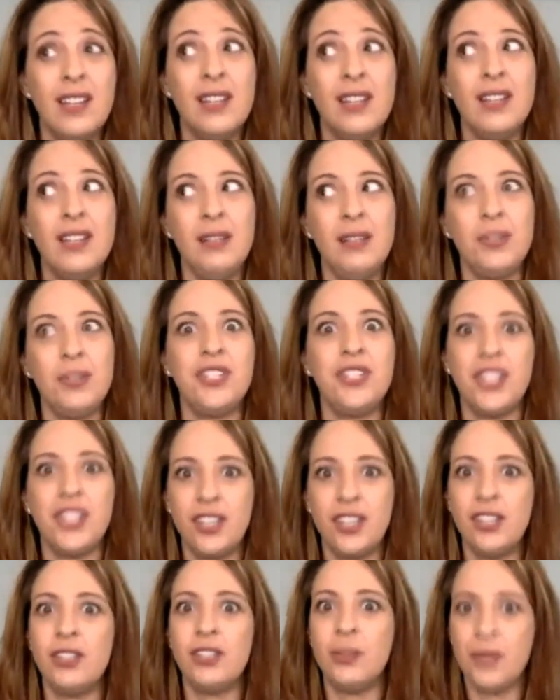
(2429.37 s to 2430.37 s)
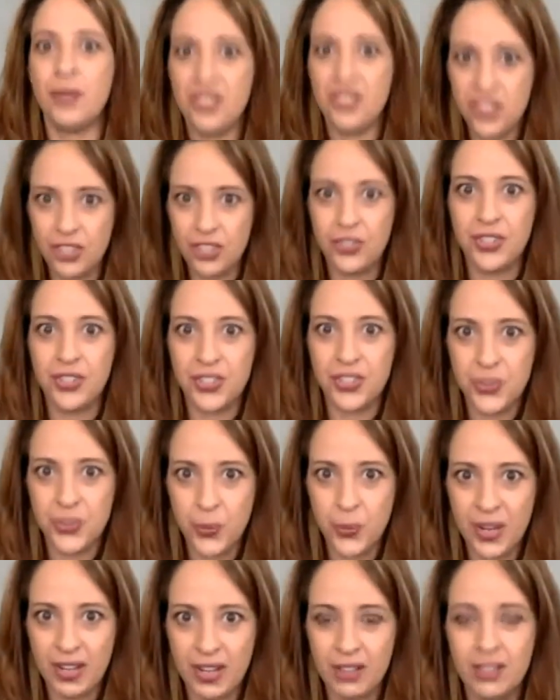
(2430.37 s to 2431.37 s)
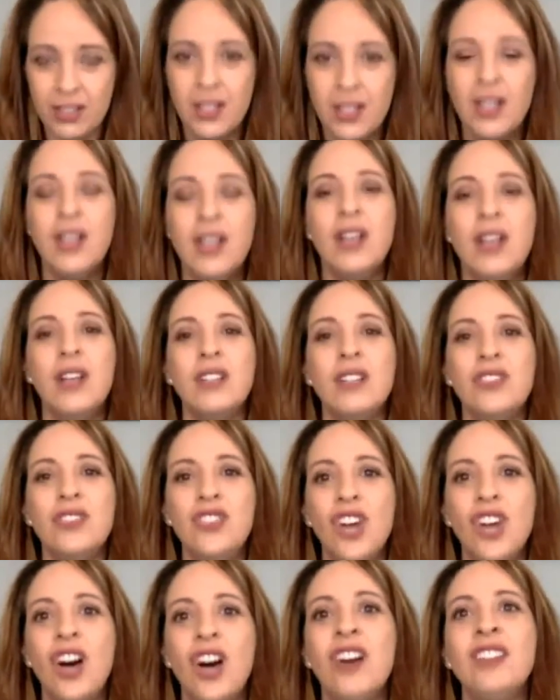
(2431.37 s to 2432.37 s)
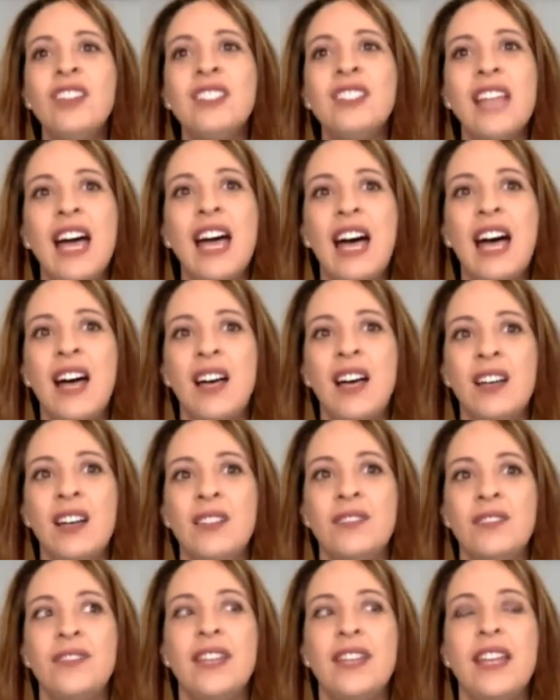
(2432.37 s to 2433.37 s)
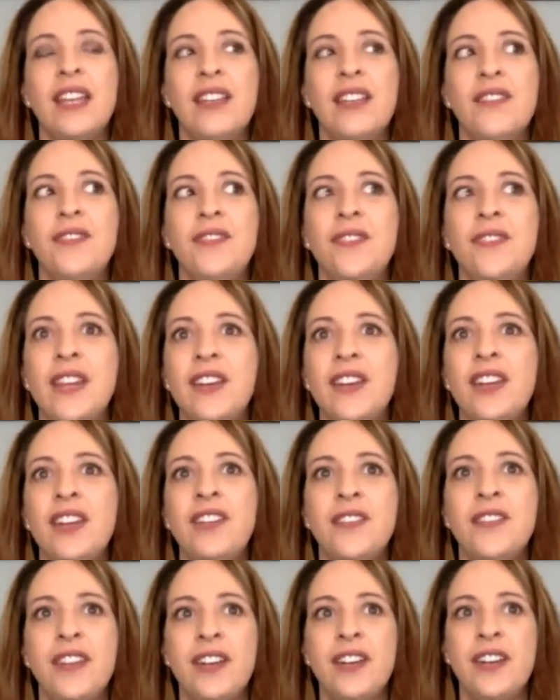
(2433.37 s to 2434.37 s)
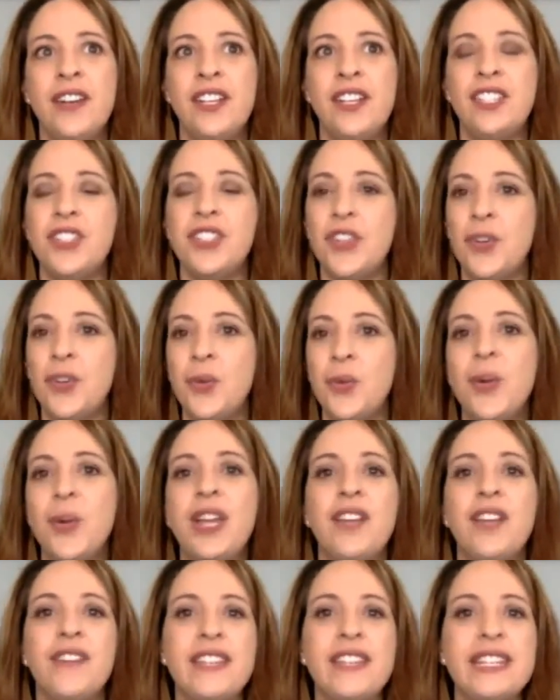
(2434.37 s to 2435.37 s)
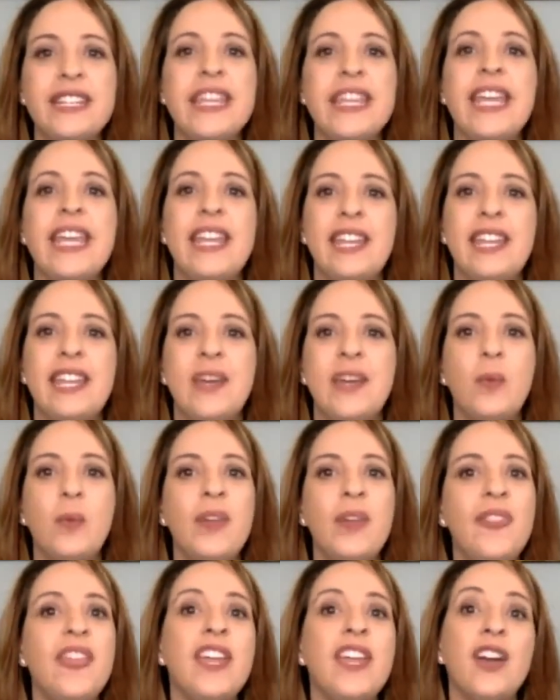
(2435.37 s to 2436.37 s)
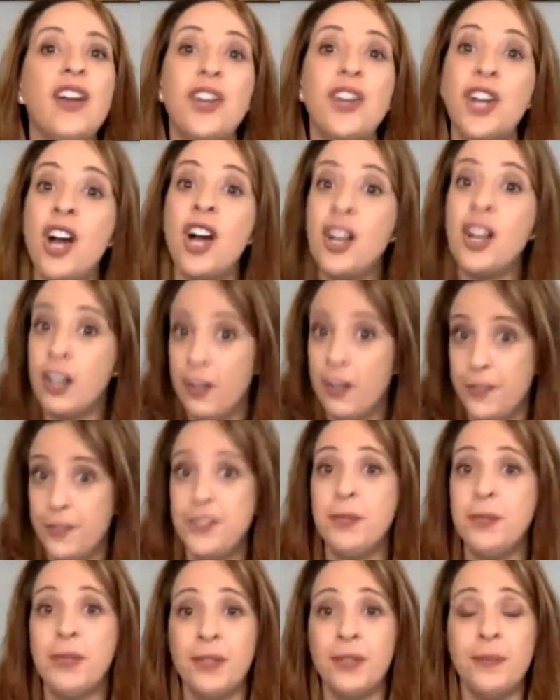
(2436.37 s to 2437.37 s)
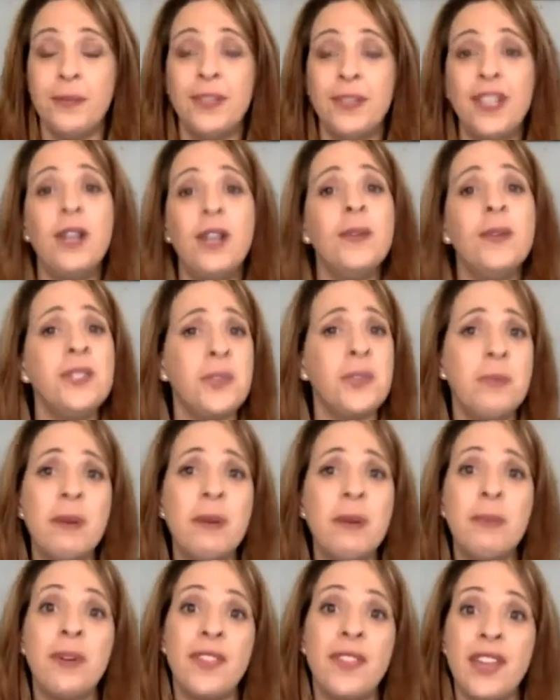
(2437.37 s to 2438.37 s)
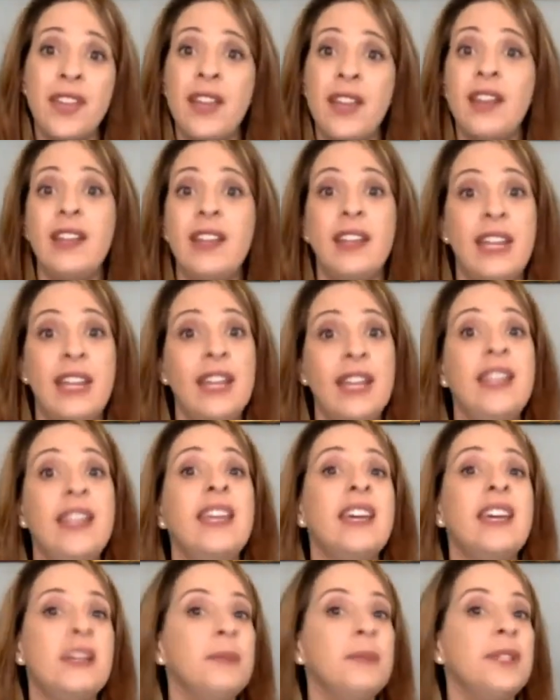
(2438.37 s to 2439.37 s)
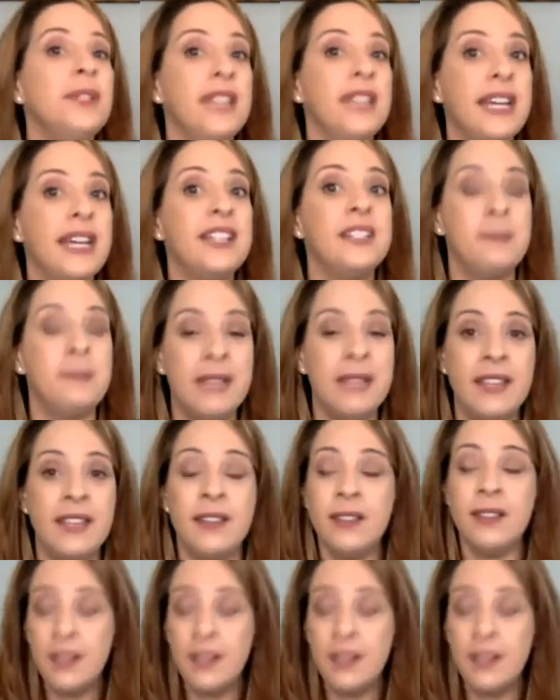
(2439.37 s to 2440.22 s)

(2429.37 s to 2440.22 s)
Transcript: in particular with children as well. Dogs have a very, very subtle way of indicating when they are not comfortable. And always remember that any animal that is made